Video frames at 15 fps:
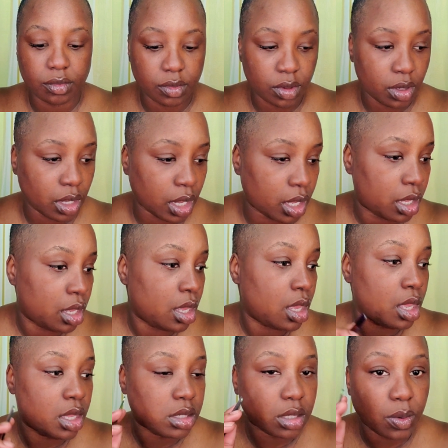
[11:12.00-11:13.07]
Okay,
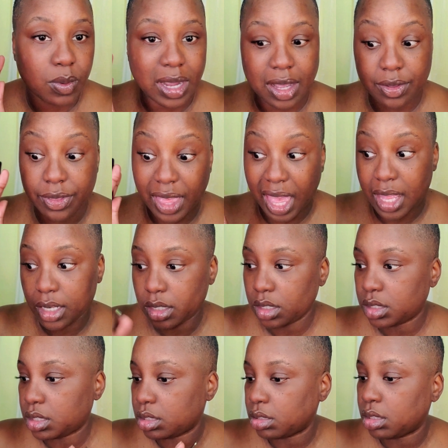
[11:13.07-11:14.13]
so while that
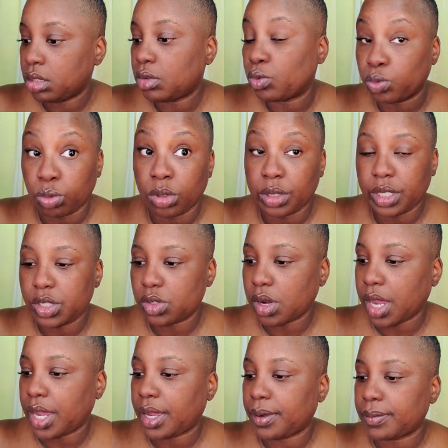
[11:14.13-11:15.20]
is really
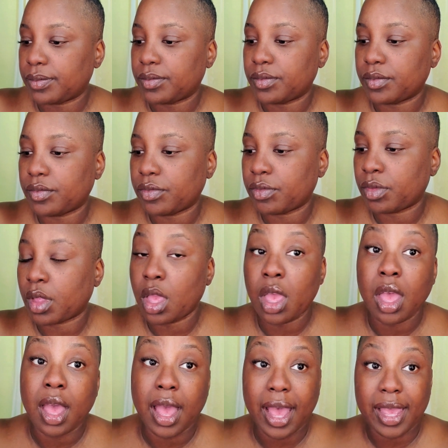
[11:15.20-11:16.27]
drying,
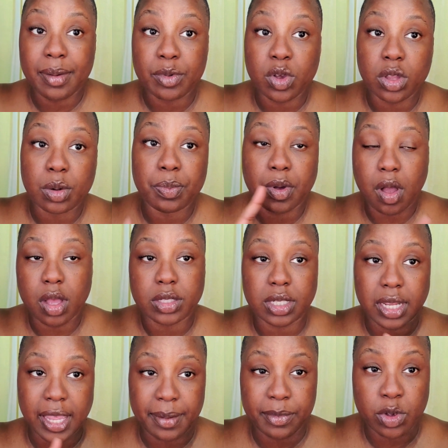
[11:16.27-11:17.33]
I am going to pause and
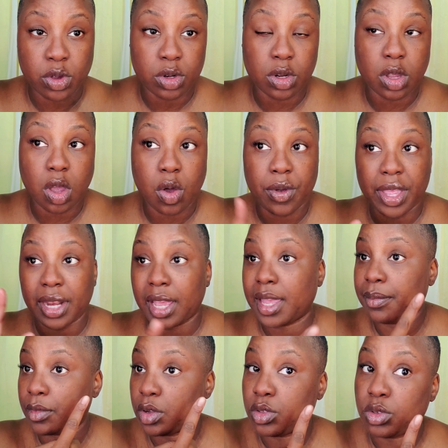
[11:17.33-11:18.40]
I am going to go and I am
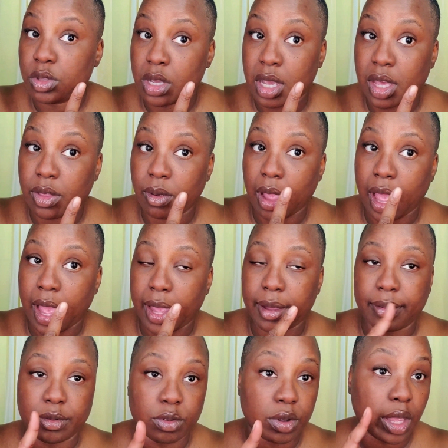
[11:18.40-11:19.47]
going to do the other eye,
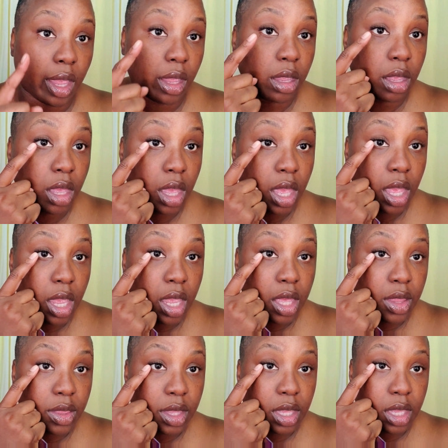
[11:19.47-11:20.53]
okay?
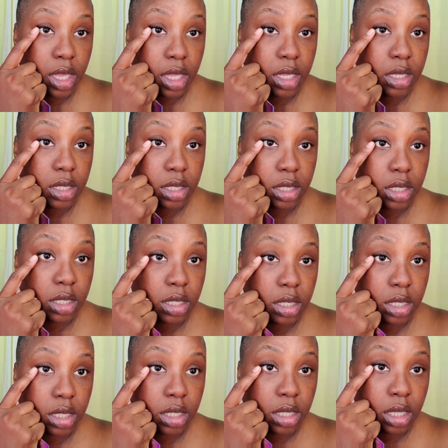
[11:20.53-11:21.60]
And then
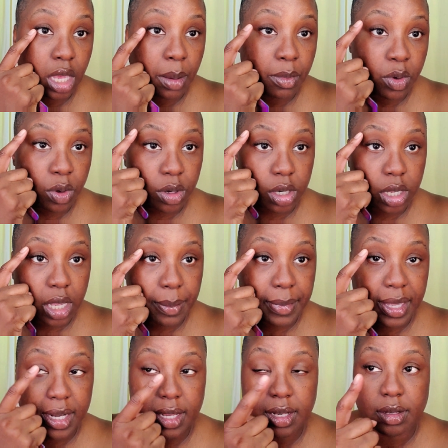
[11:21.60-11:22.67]
I'm going to come
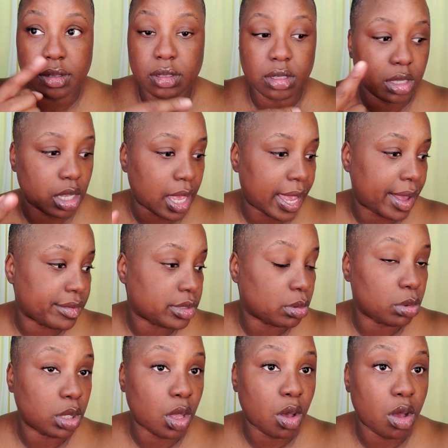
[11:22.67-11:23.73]
in and I have
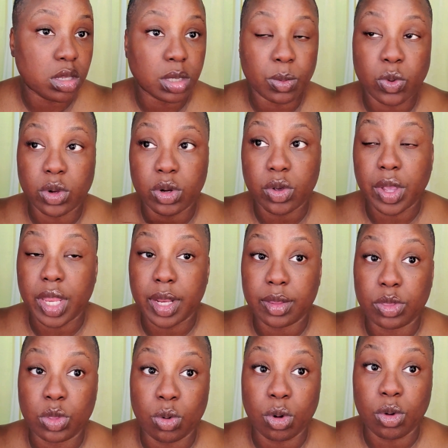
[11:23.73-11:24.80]
some longs. I'm going to go ahead
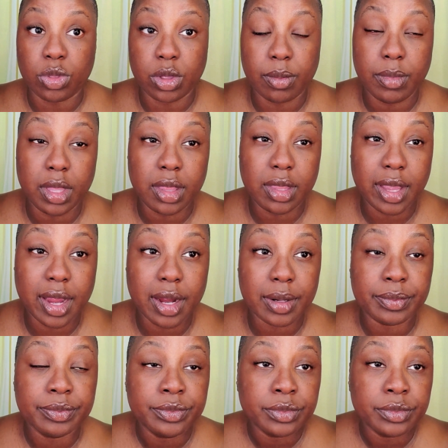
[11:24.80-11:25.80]
and throw them in there.